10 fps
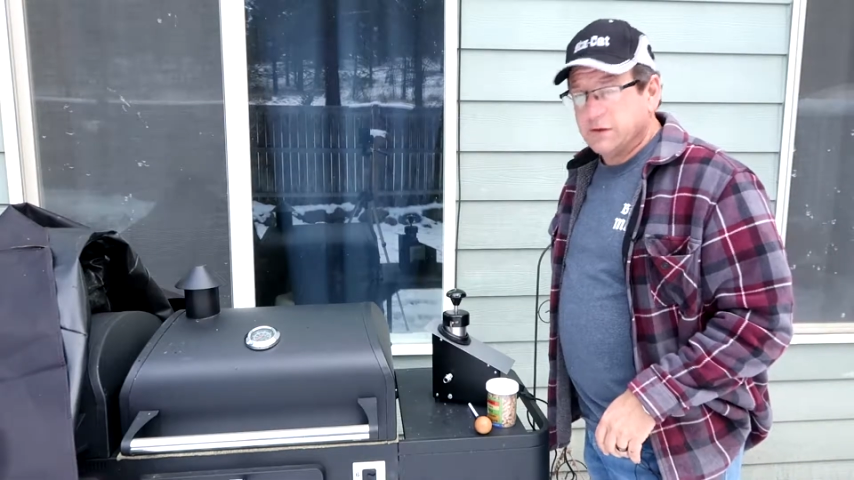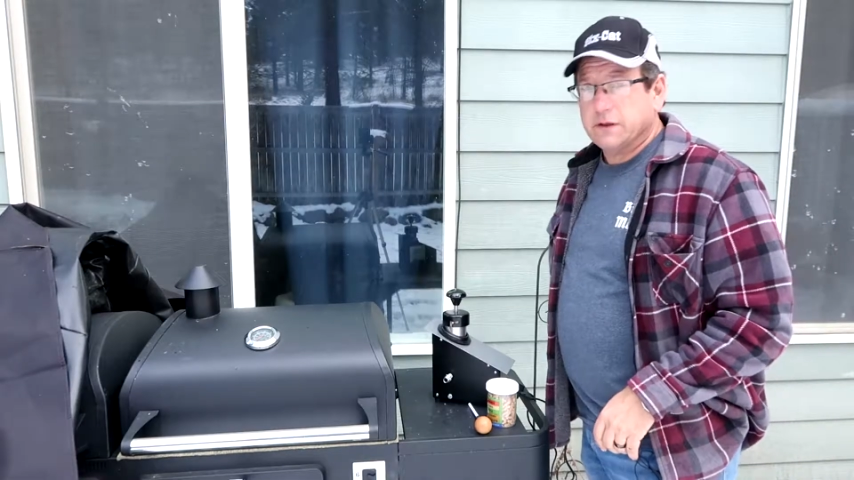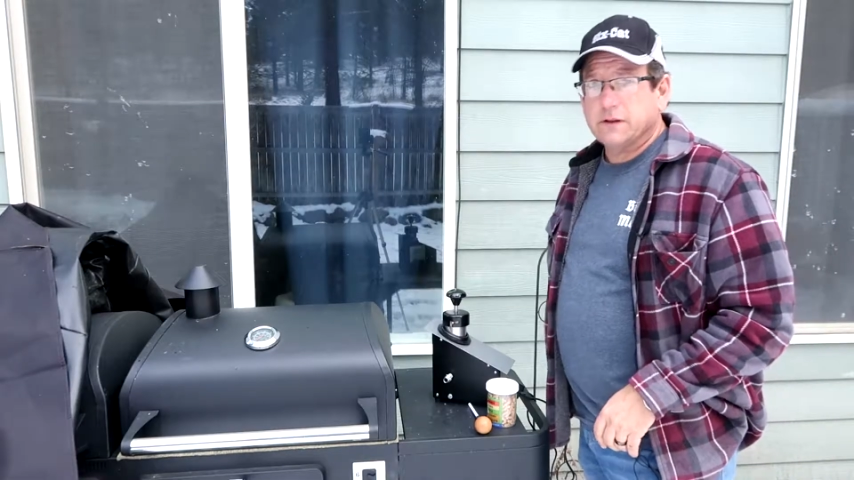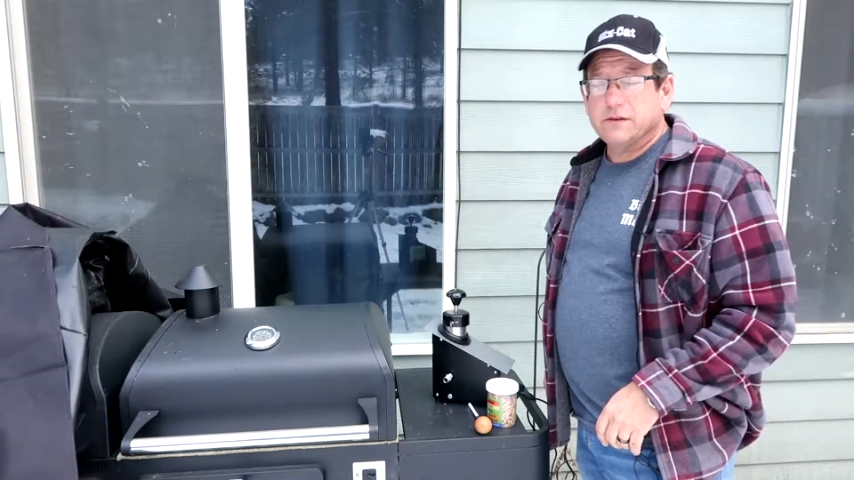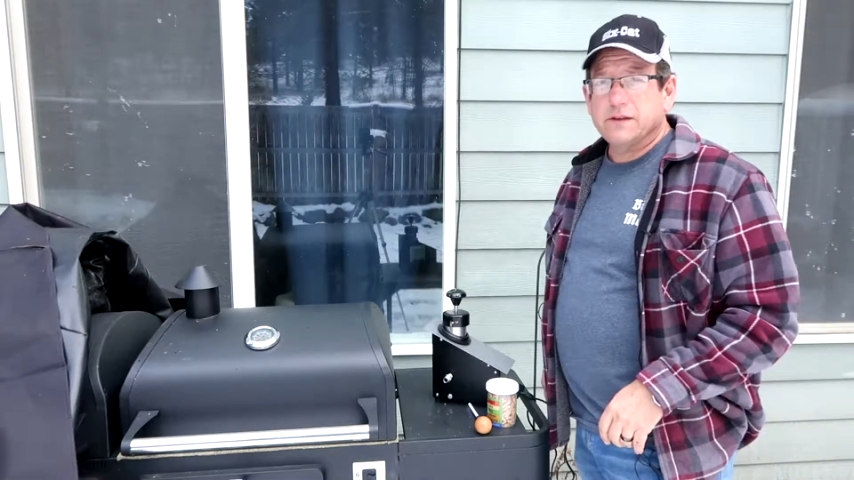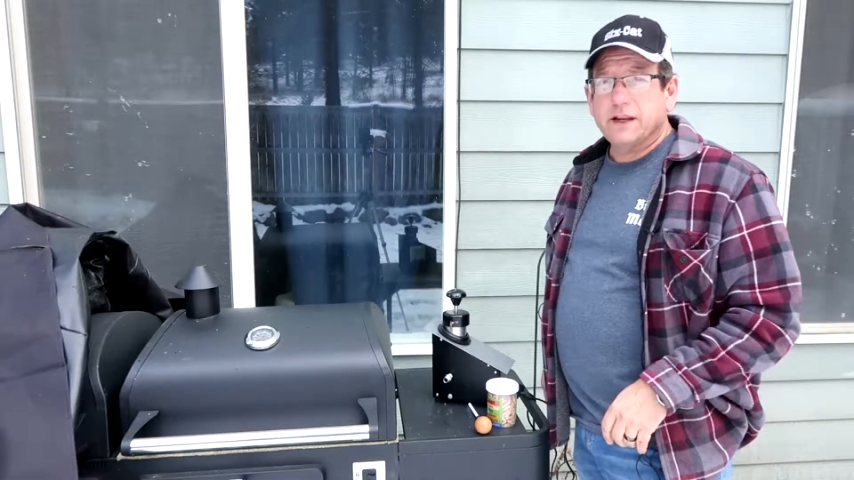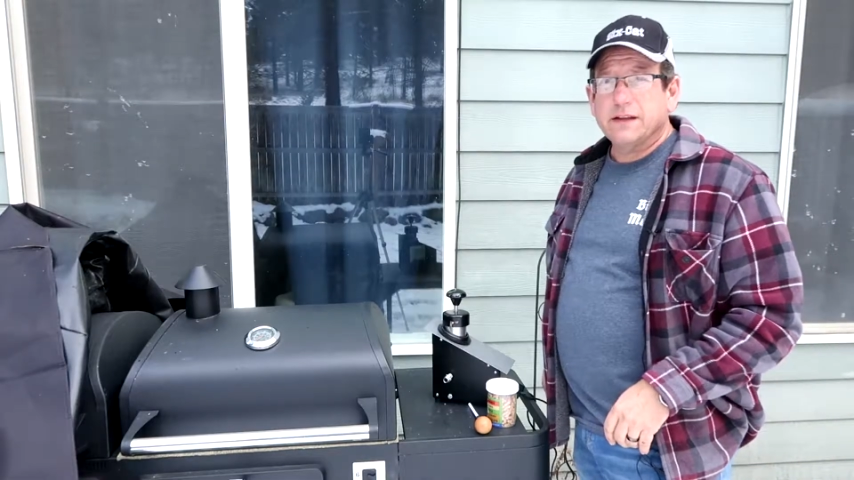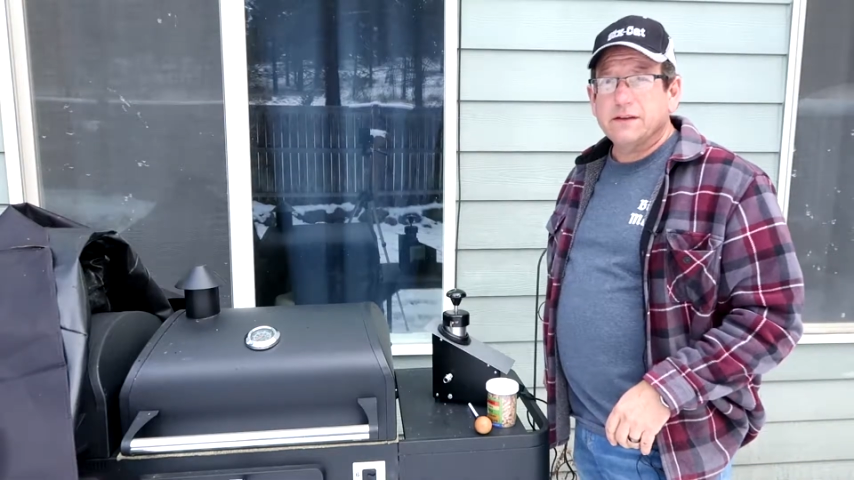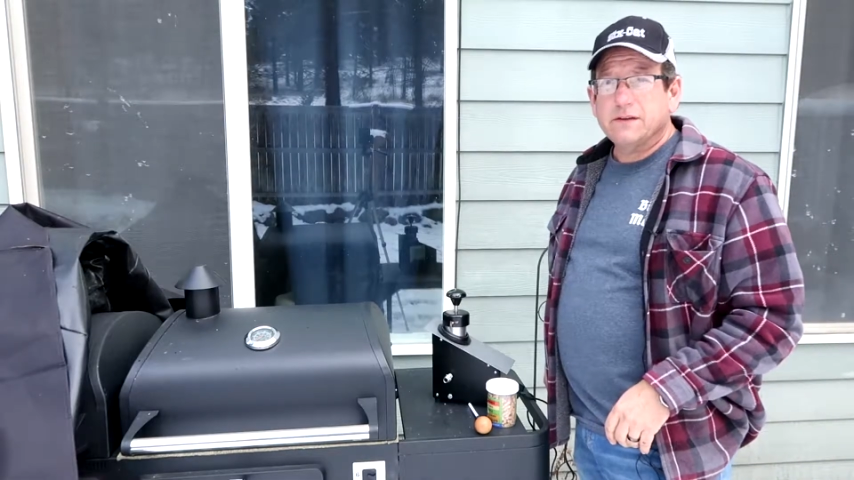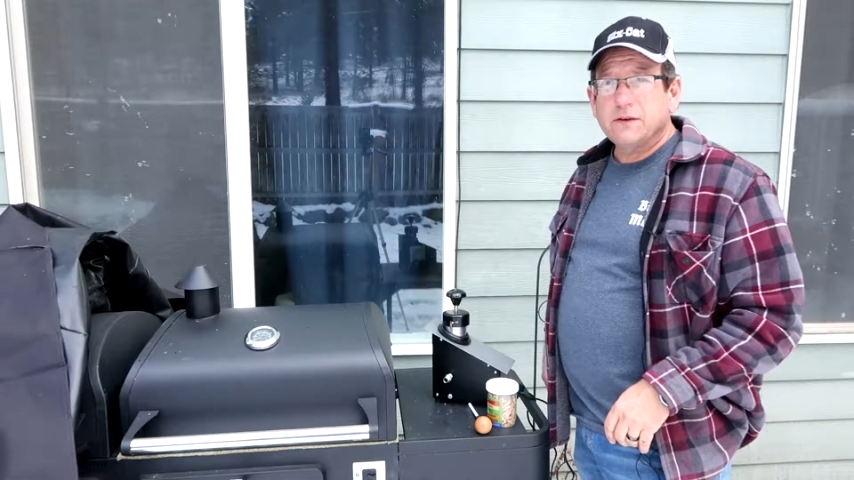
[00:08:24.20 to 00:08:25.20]
took a
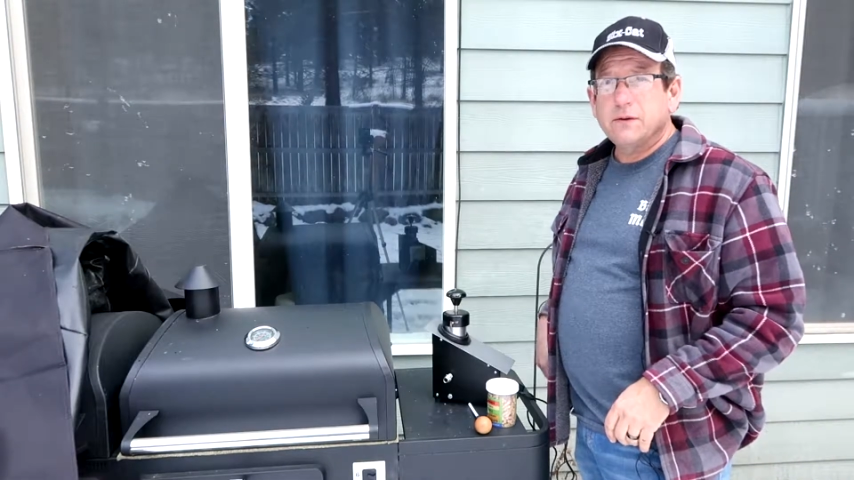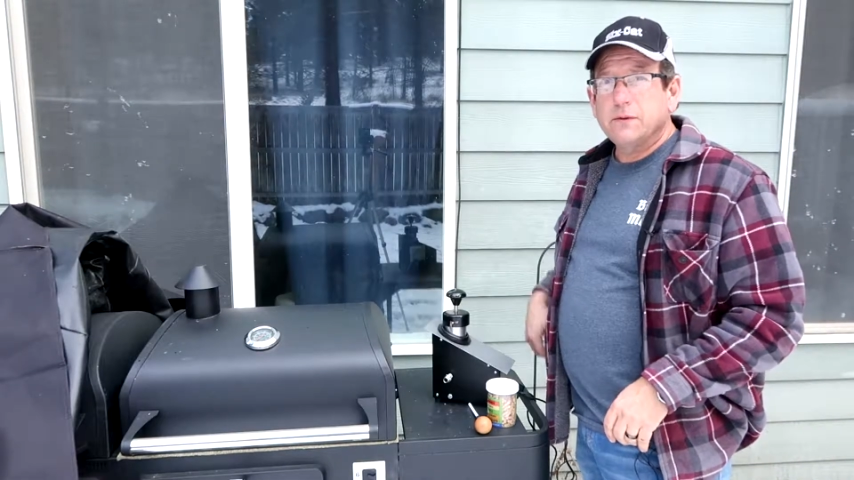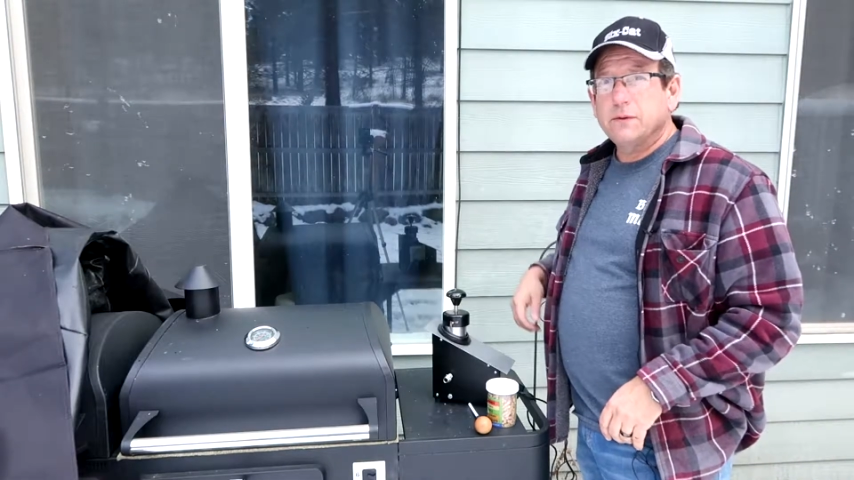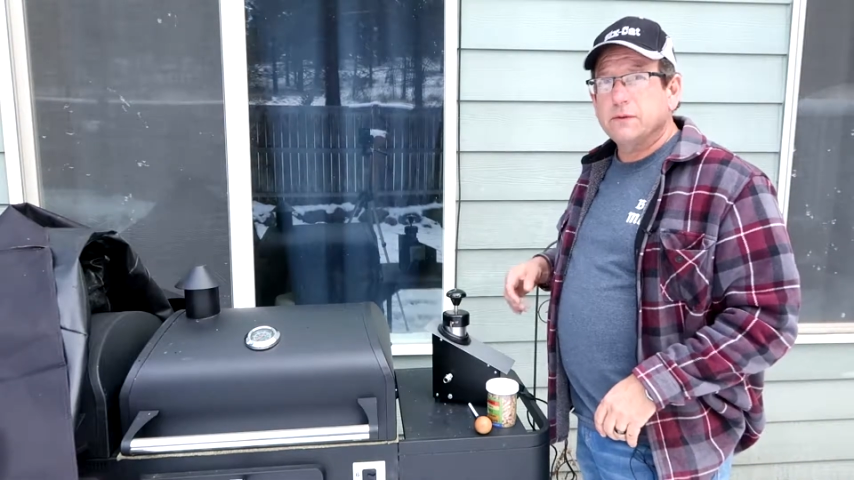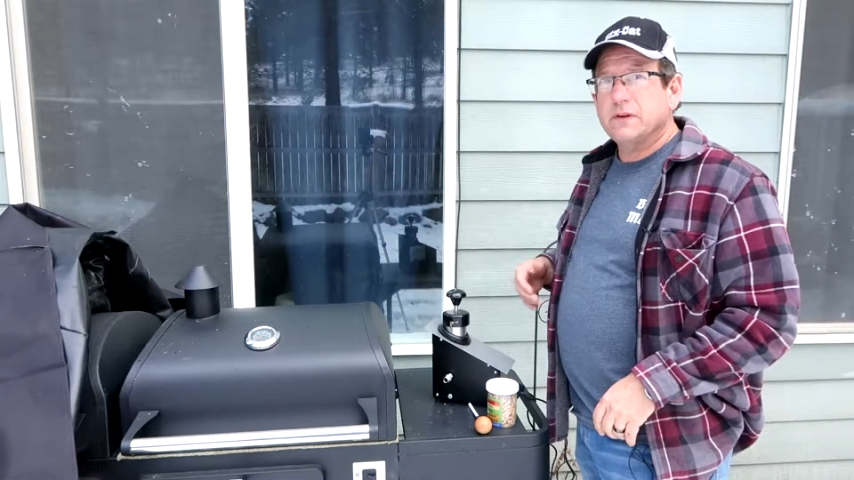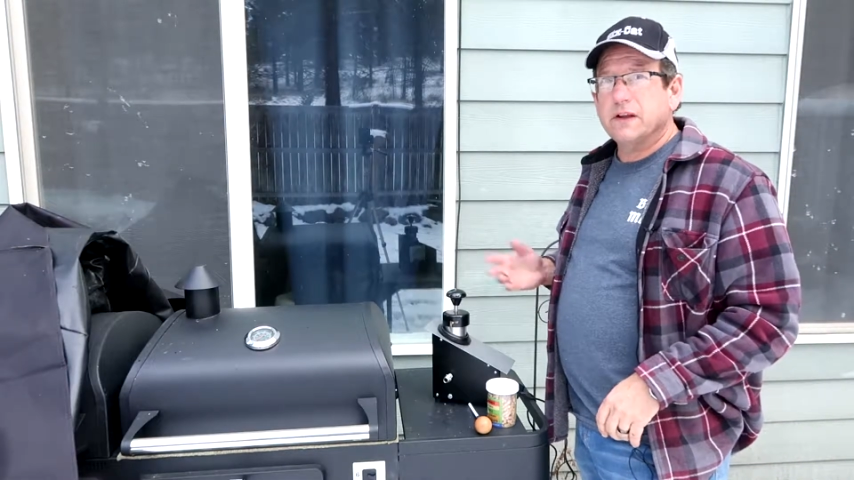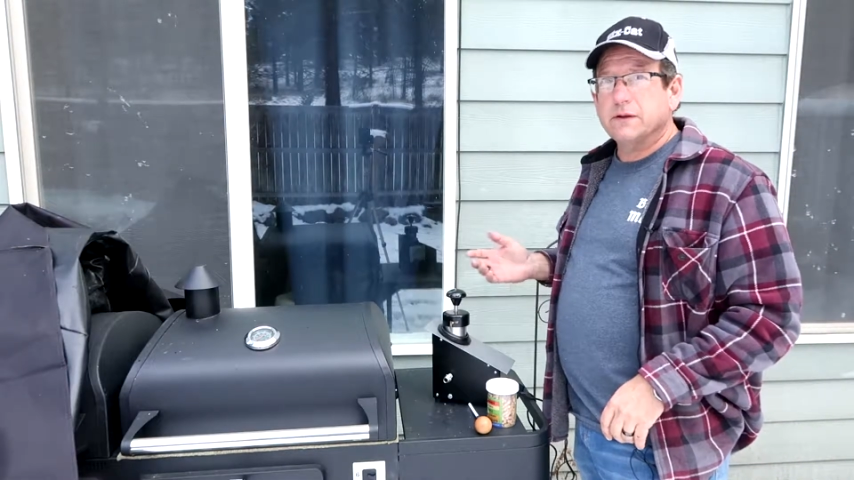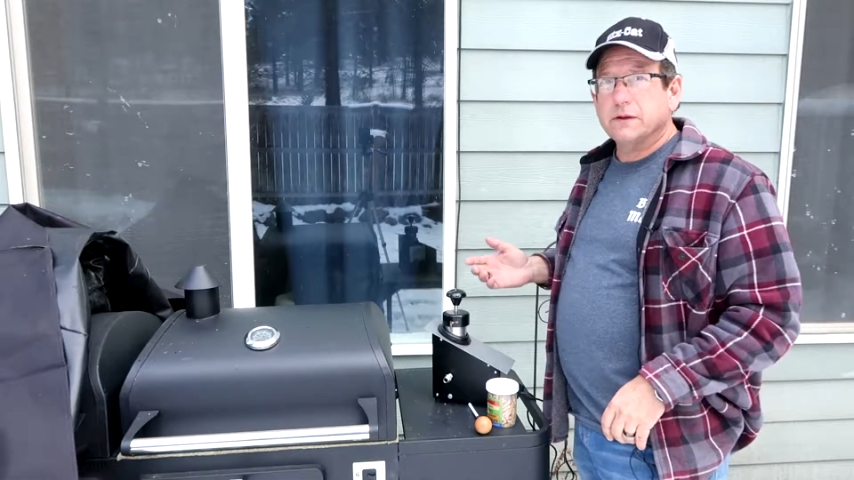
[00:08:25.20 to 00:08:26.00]
second to take